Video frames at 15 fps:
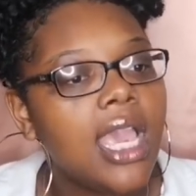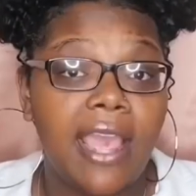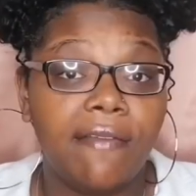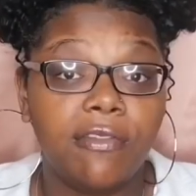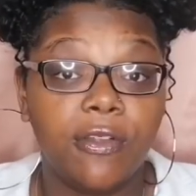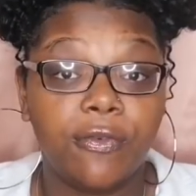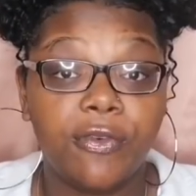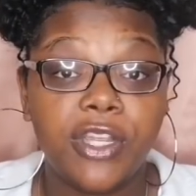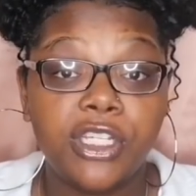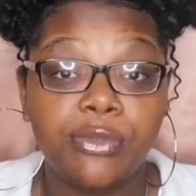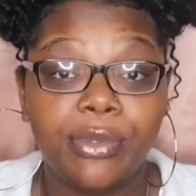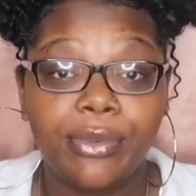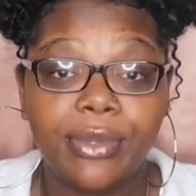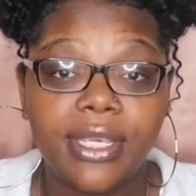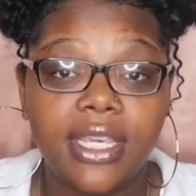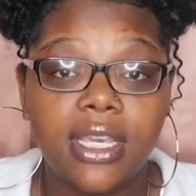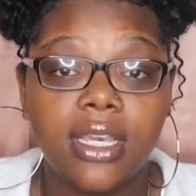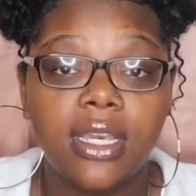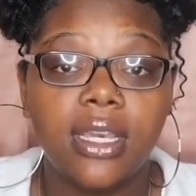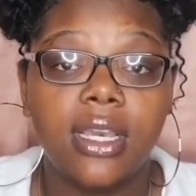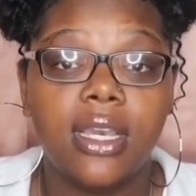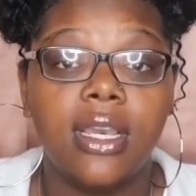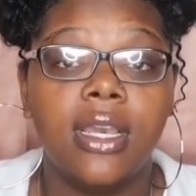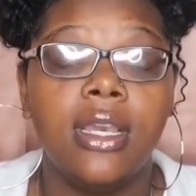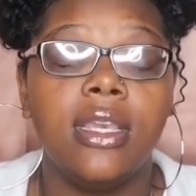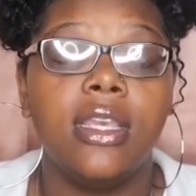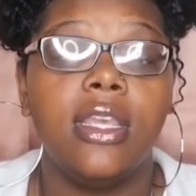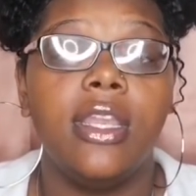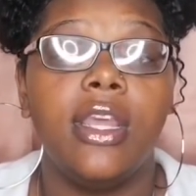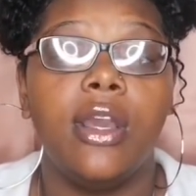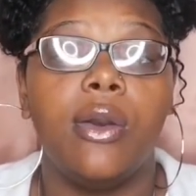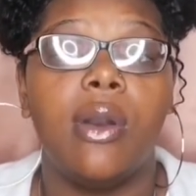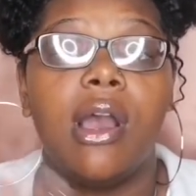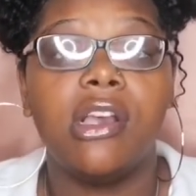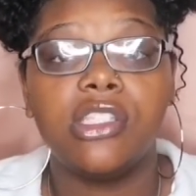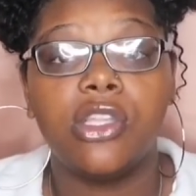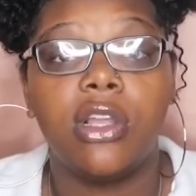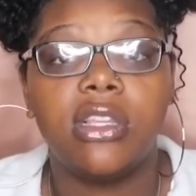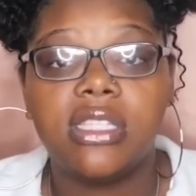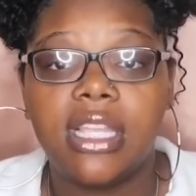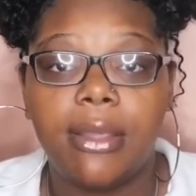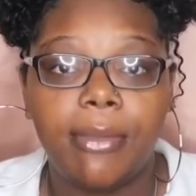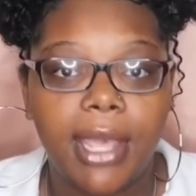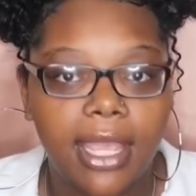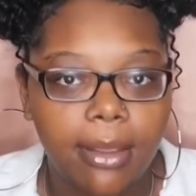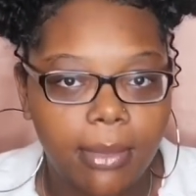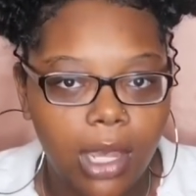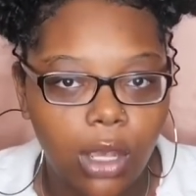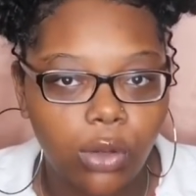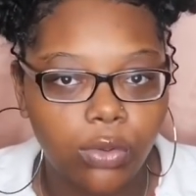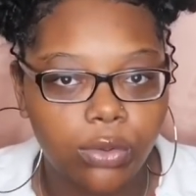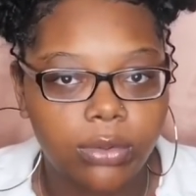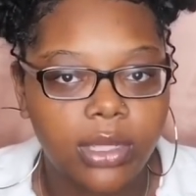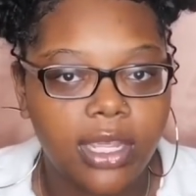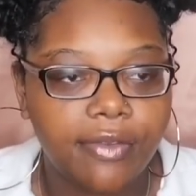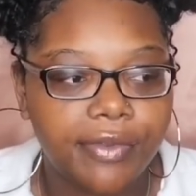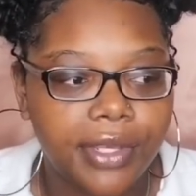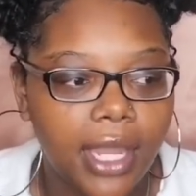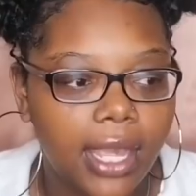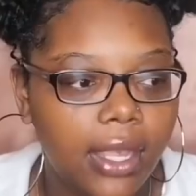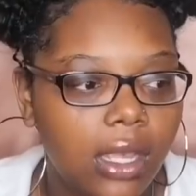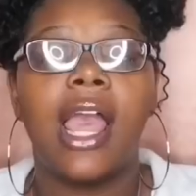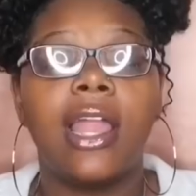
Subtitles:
After freshman week, you know, I started staying back in my own room every night.